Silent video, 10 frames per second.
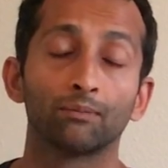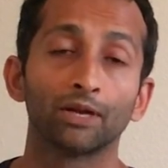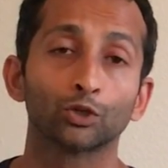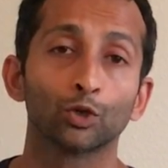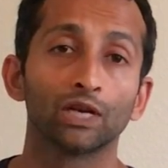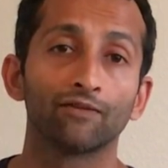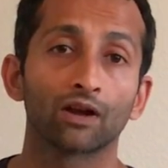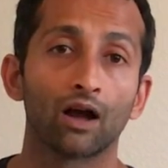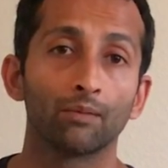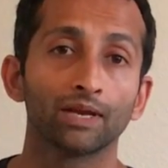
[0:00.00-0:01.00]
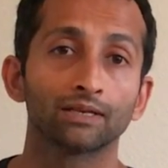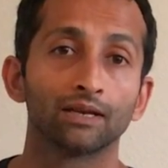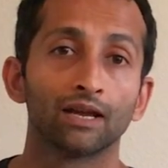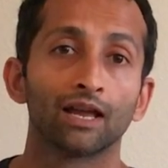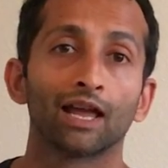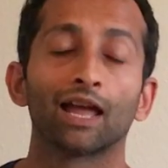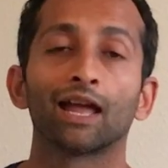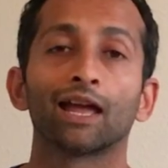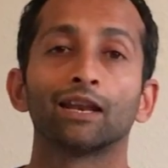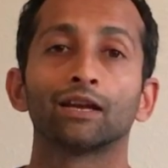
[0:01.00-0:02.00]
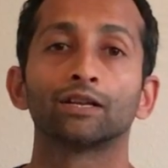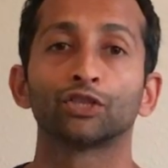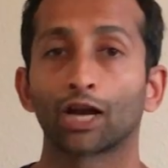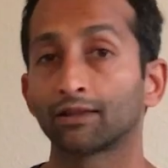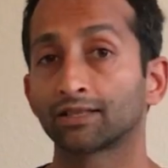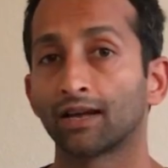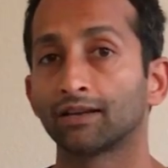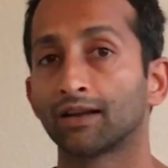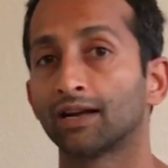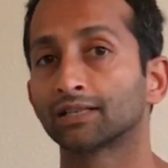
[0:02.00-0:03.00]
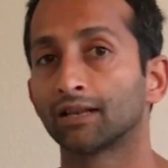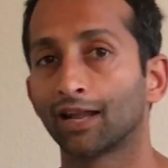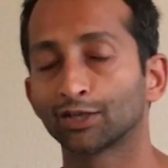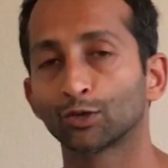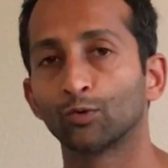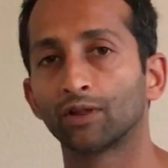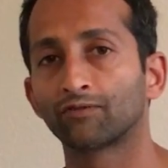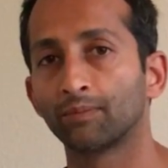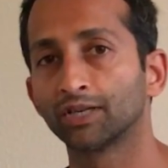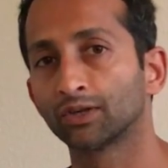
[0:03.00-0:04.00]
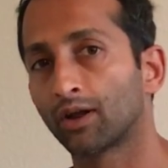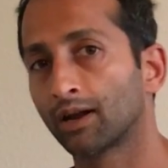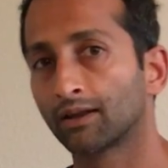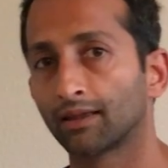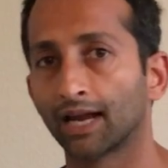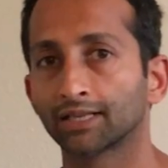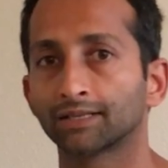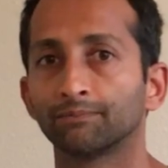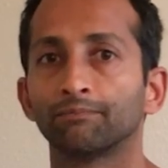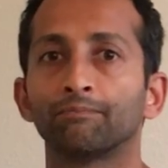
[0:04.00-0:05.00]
make sure you leave a comment, and check out the site, guys. Lots of cool information on it. Thanks.